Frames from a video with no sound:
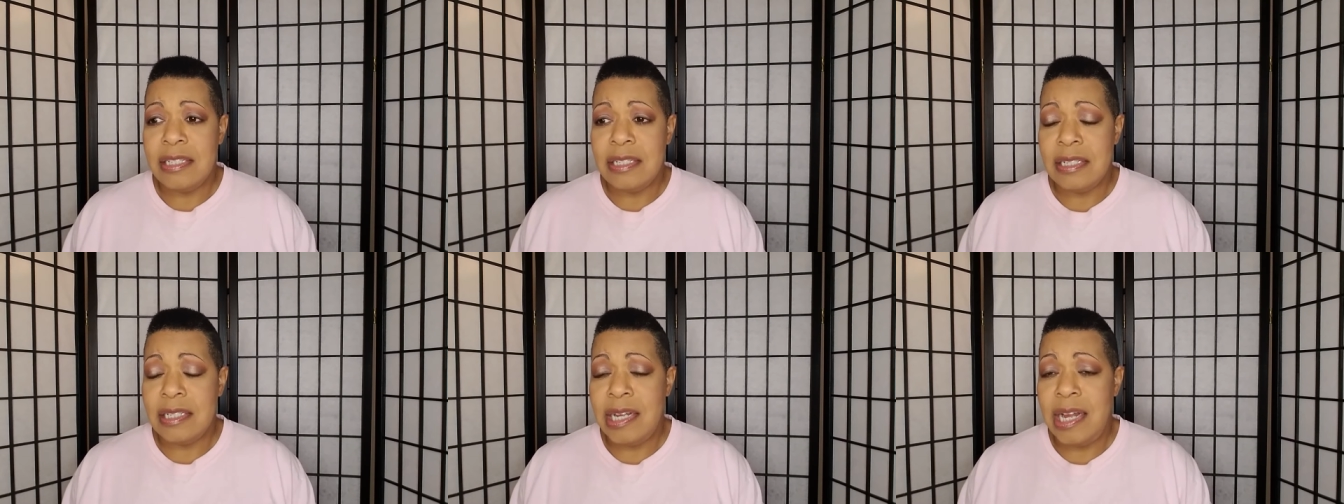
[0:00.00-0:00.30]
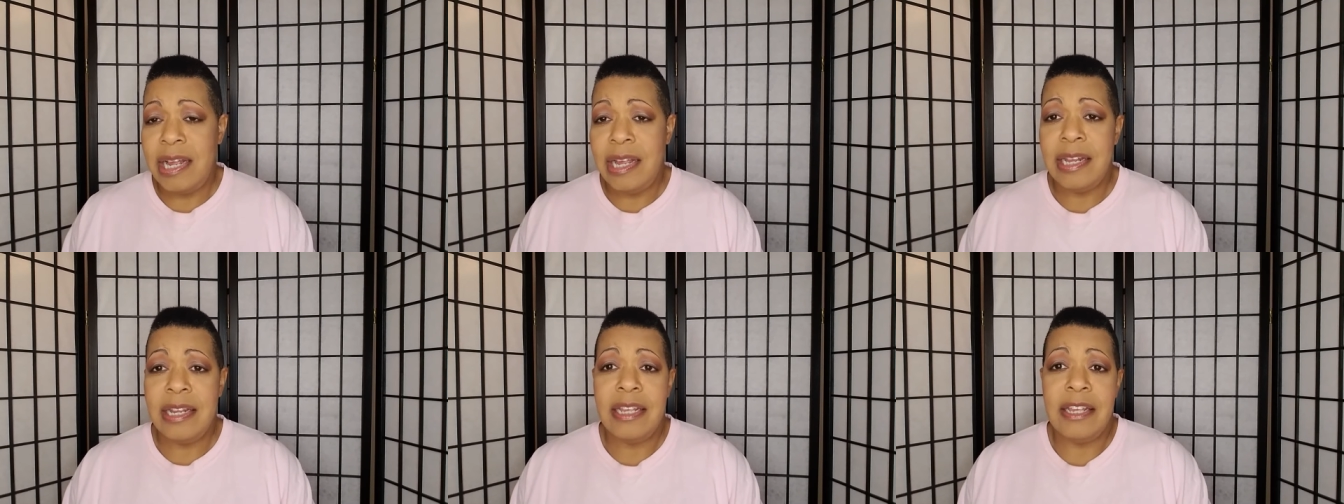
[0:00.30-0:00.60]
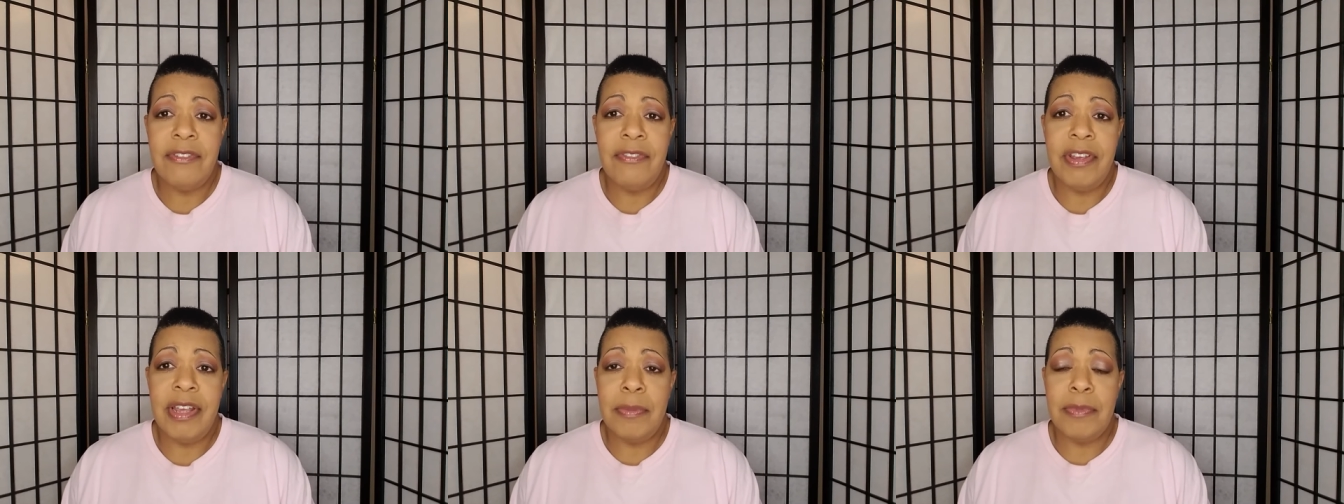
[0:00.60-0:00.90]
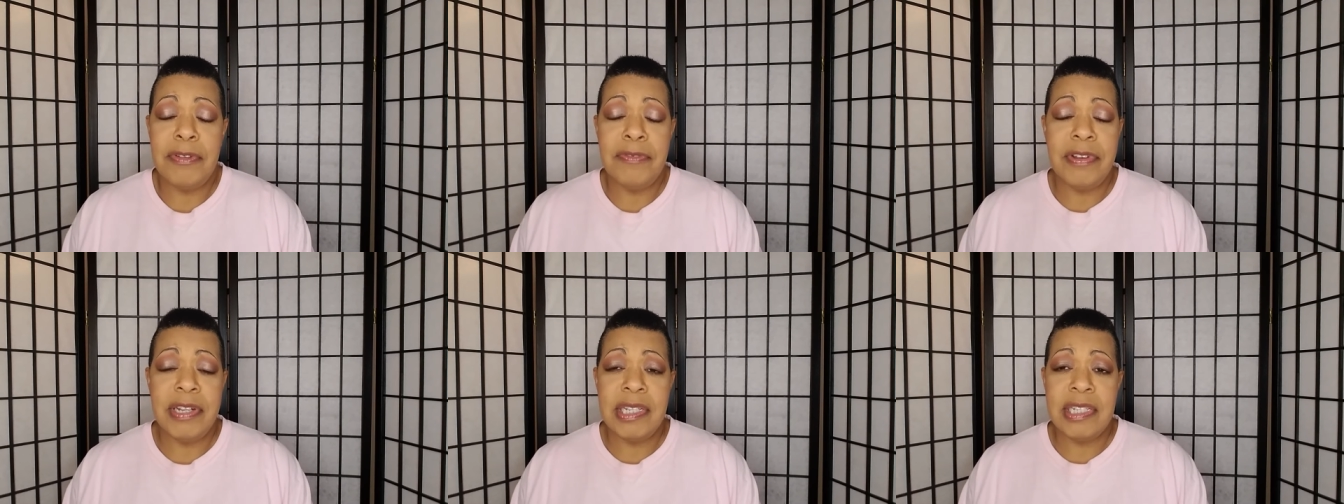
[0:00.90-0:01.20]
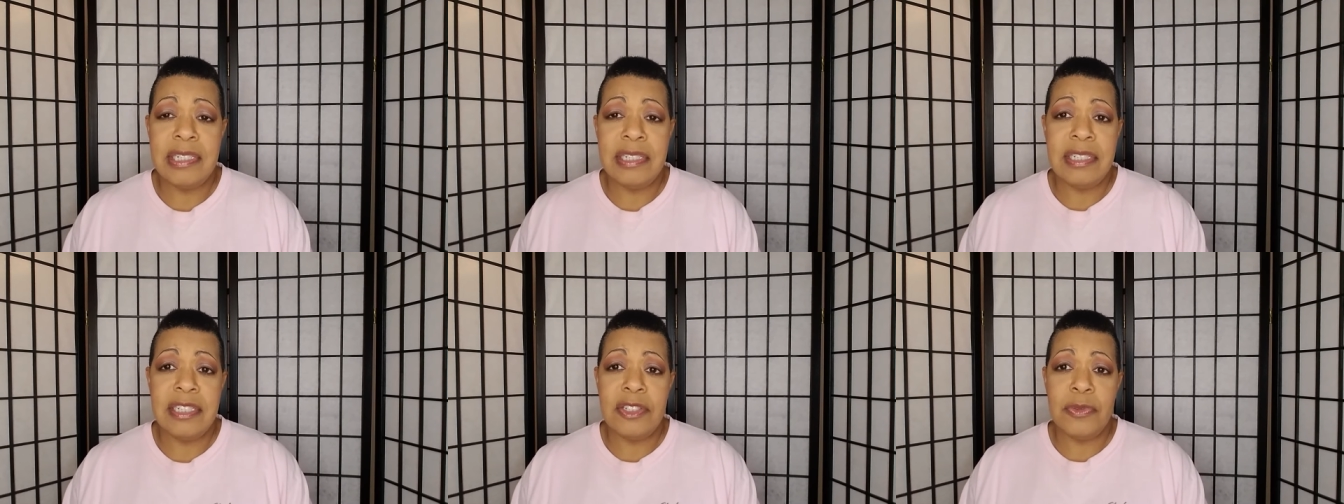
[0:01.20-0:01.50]
society, family,
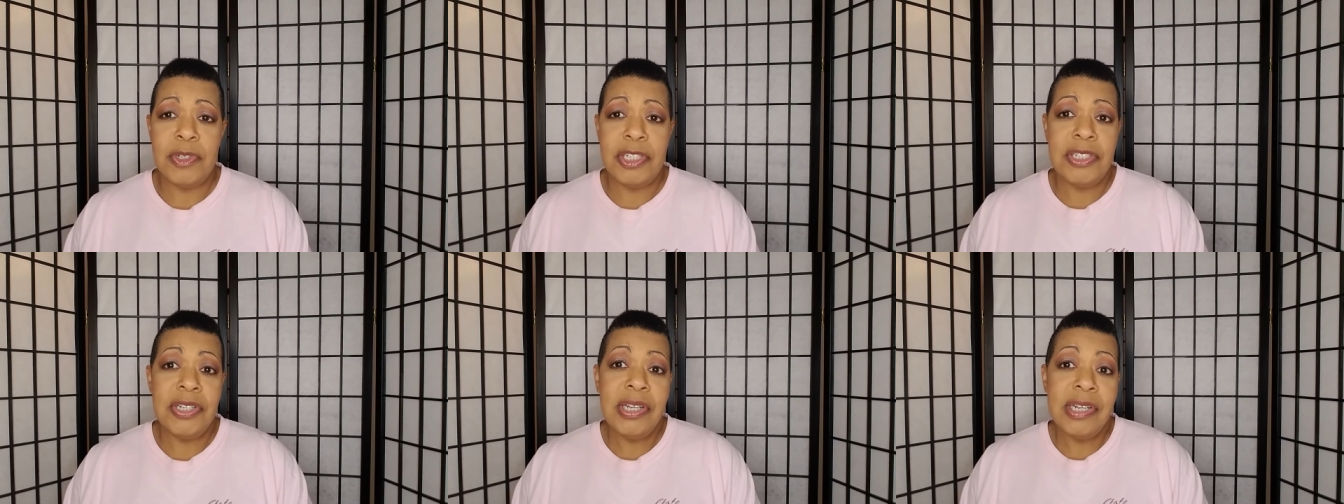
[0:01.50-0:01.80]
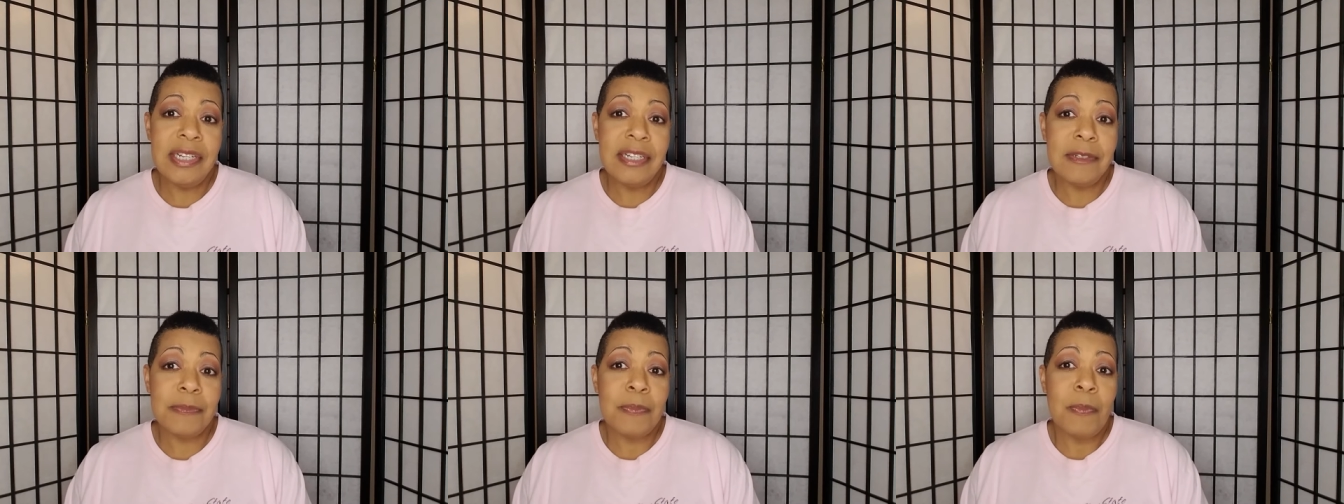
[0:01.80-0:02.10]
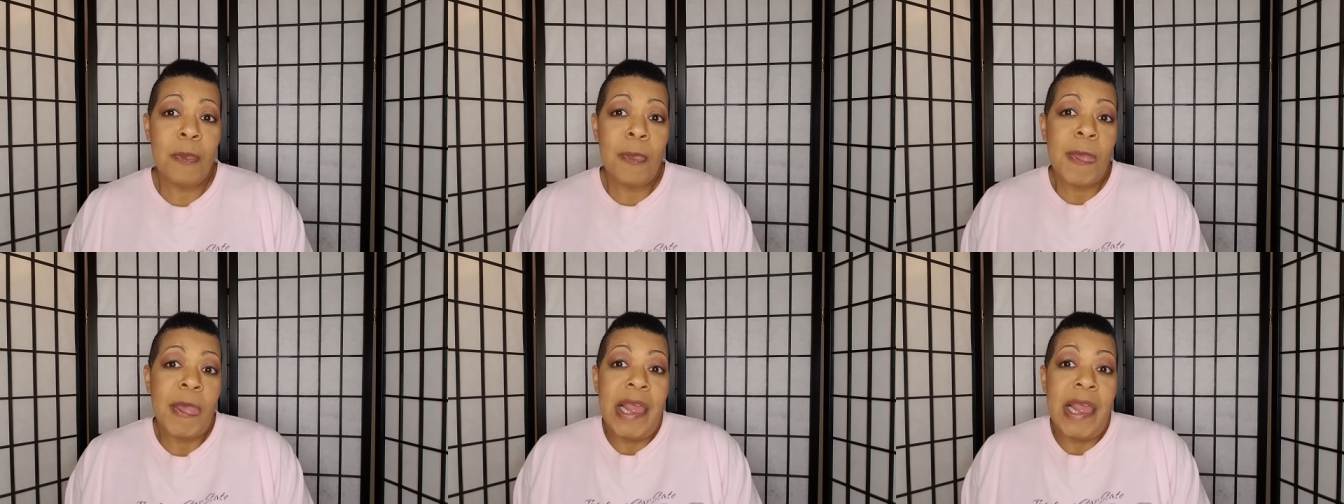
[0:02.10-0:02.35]
religion says we shouldn't,